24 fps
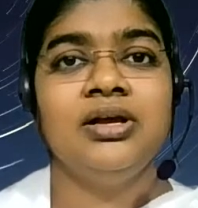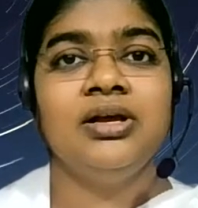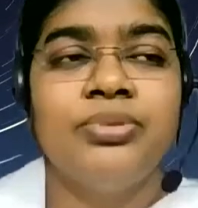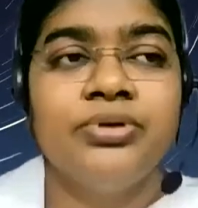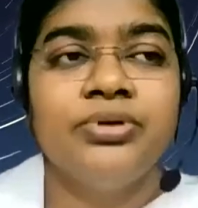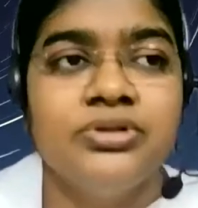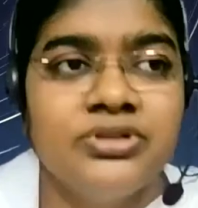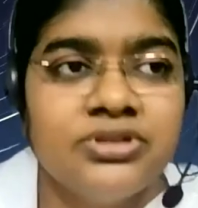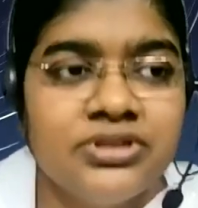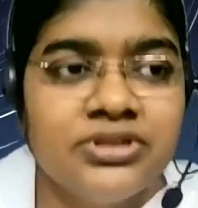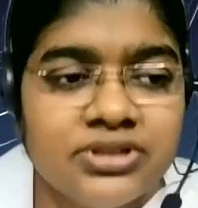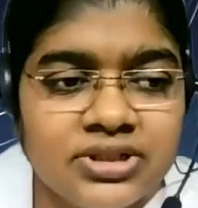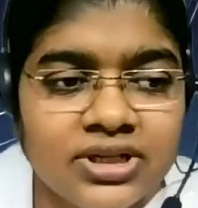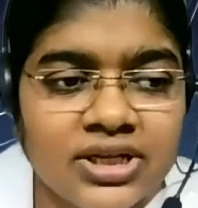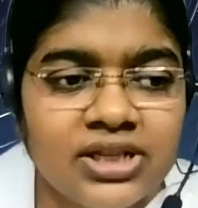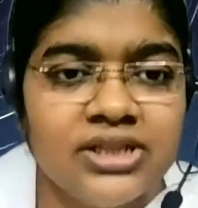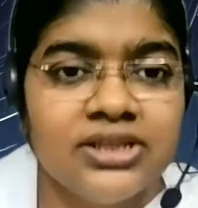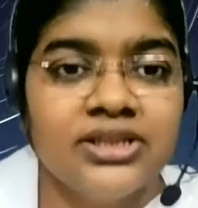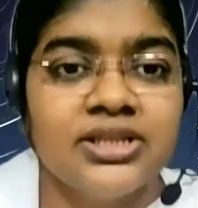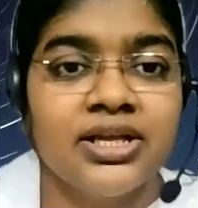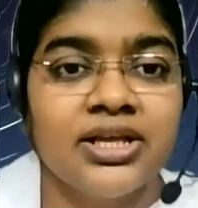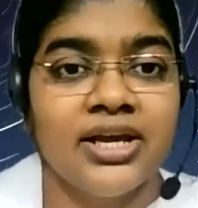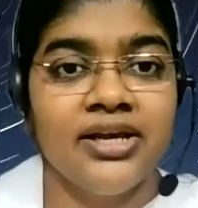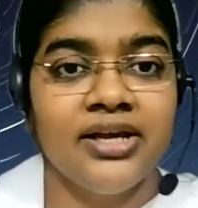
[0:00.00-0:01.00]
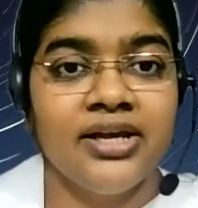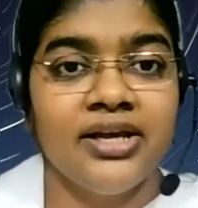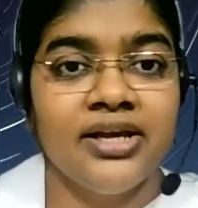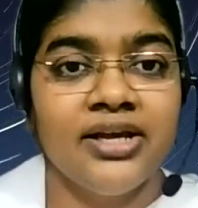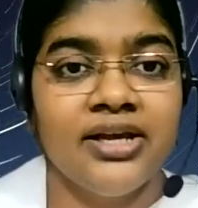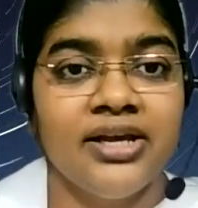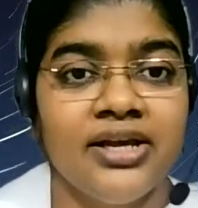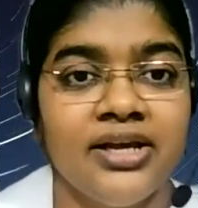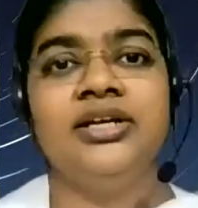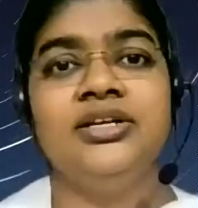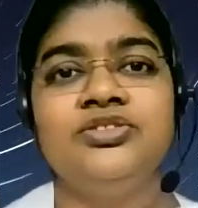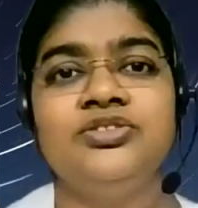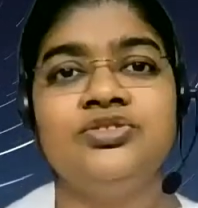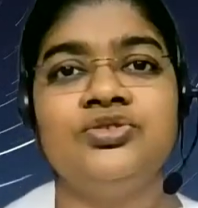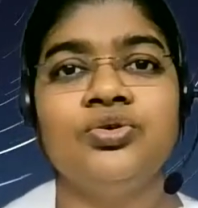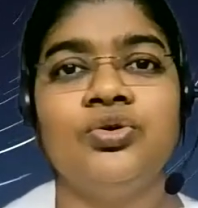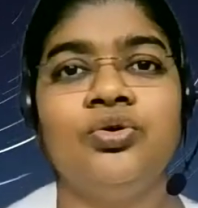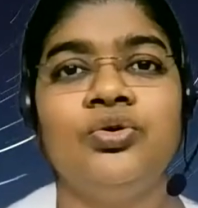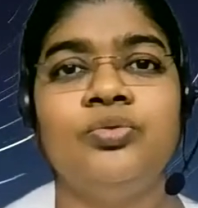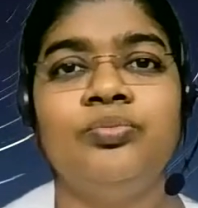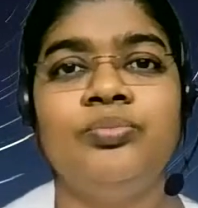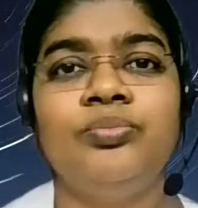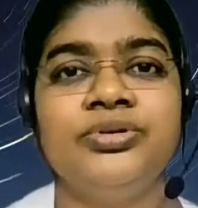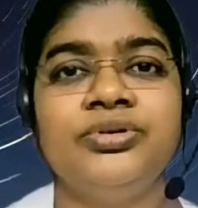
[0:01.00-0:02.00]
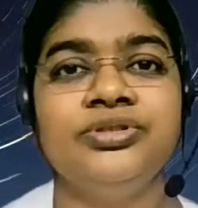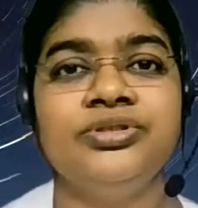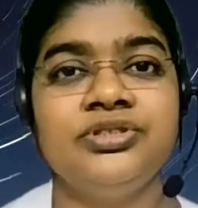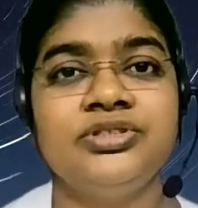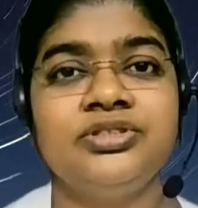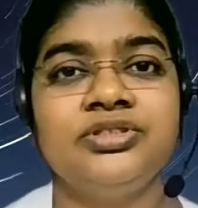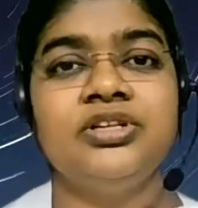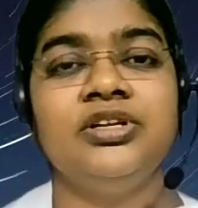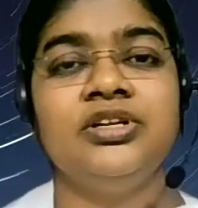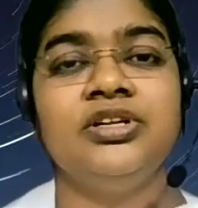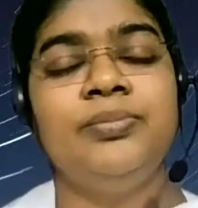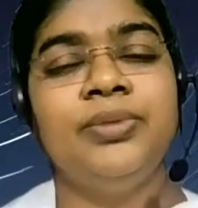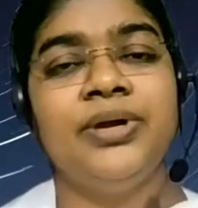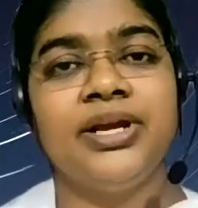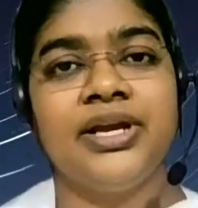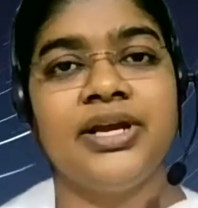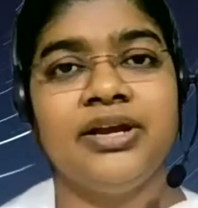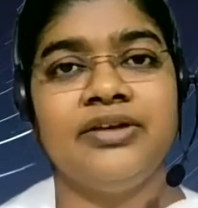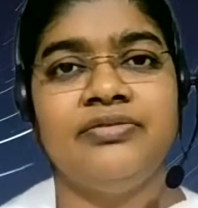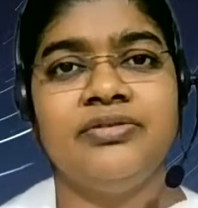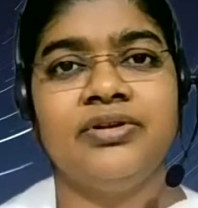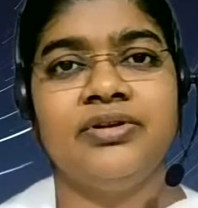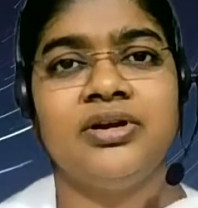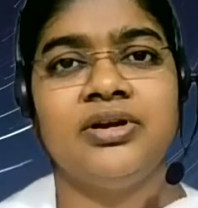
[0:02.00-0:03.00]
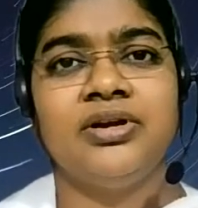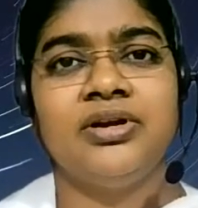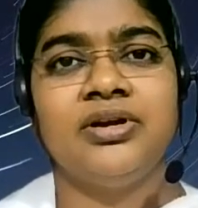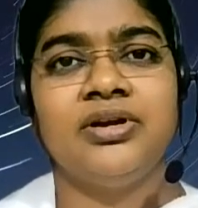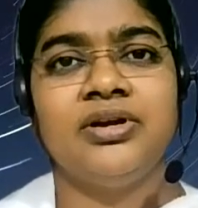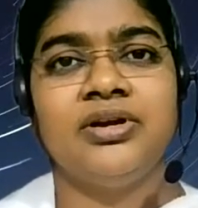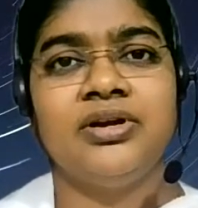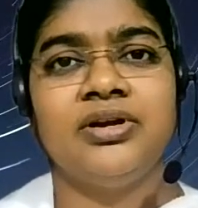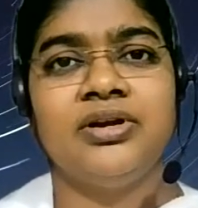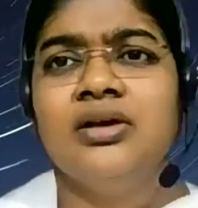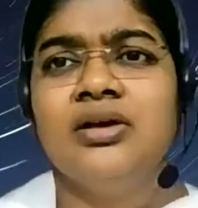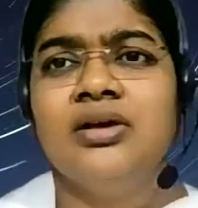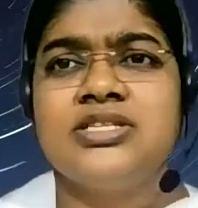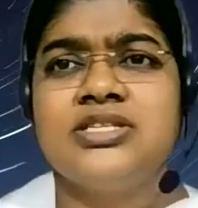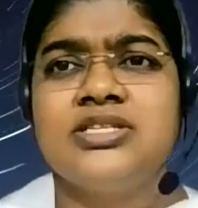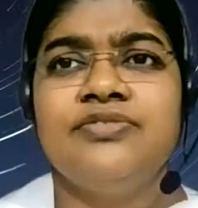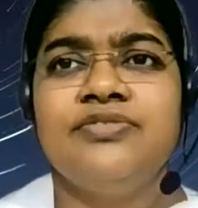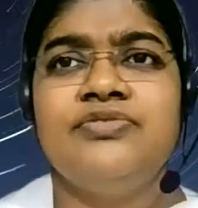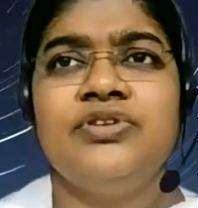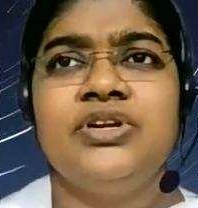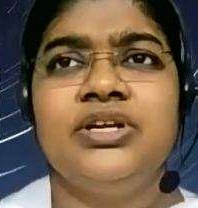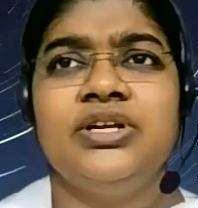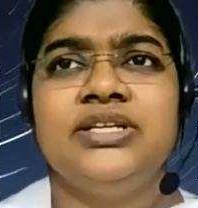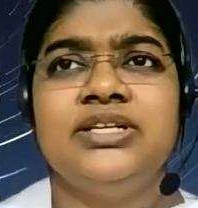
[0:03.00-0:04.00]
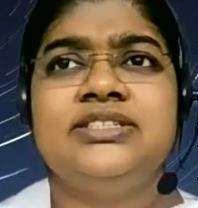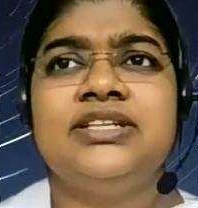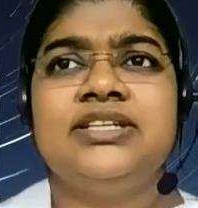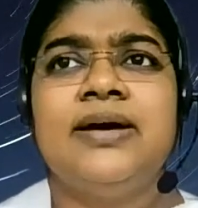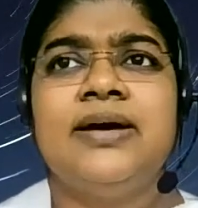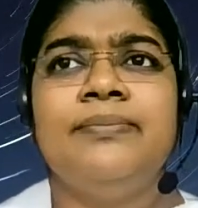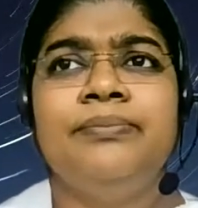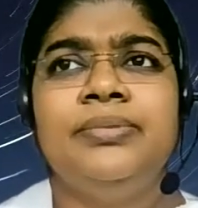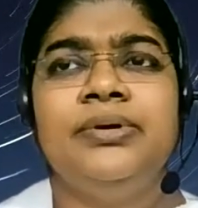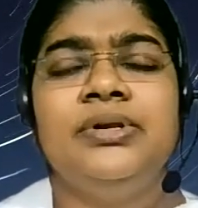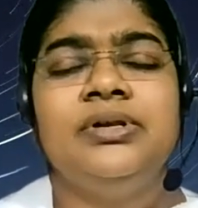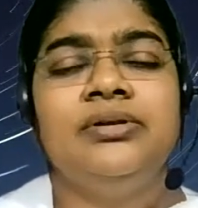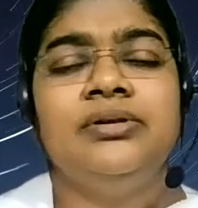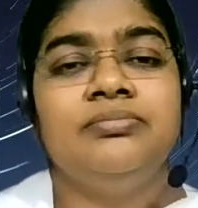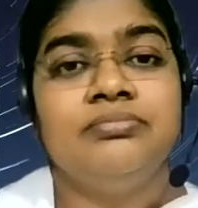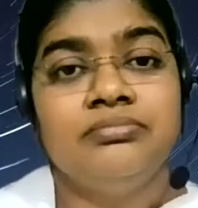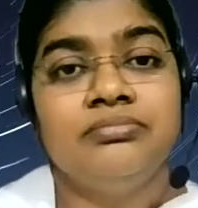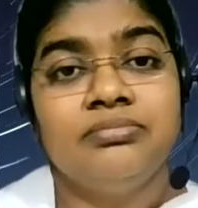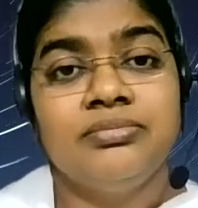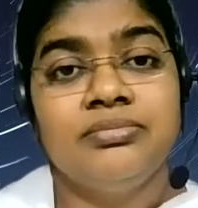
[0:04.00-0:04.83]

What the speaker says: thinkings or personal behavior. Say for example,